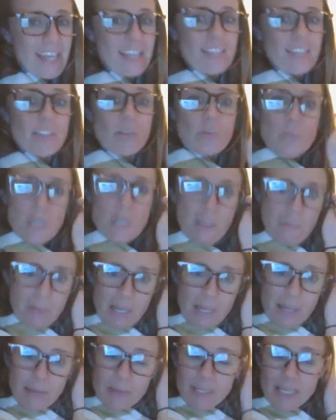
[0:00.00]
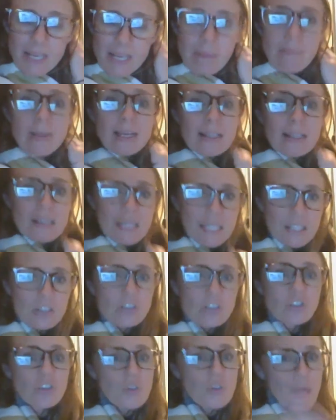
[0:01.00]
So sometimes it can be a
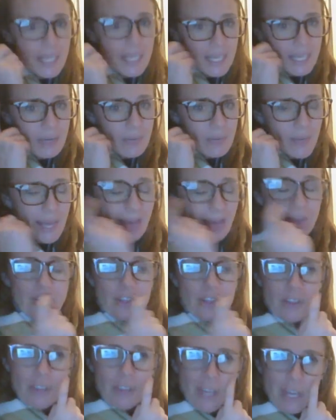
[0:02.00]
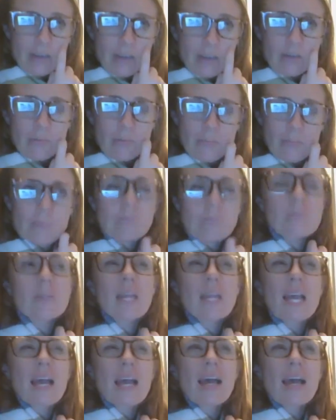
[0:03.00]
little tricky and we have to think,
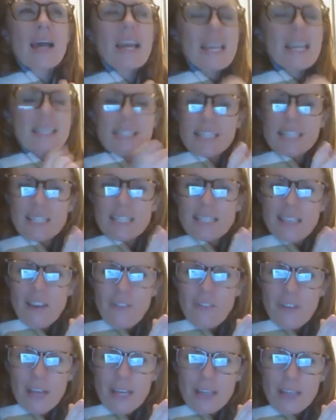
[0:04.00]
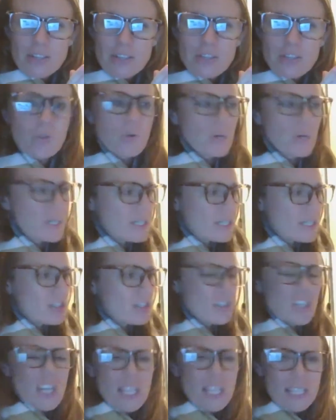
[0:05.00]
is it a suffix or is it
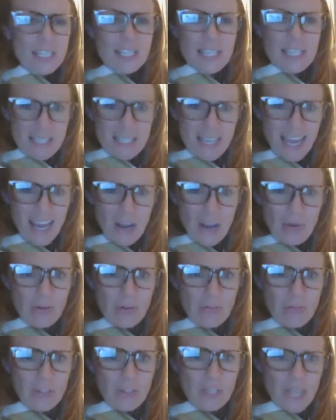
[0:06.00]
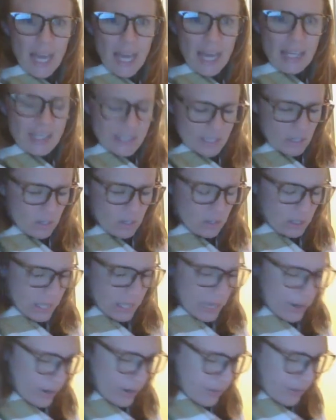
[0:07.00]
just the sound of the last
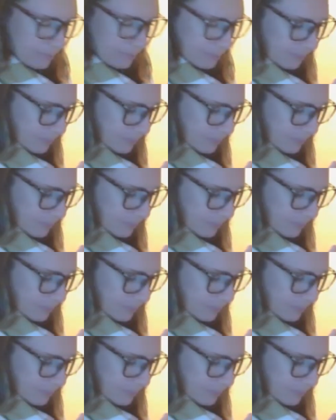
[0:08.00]
letter?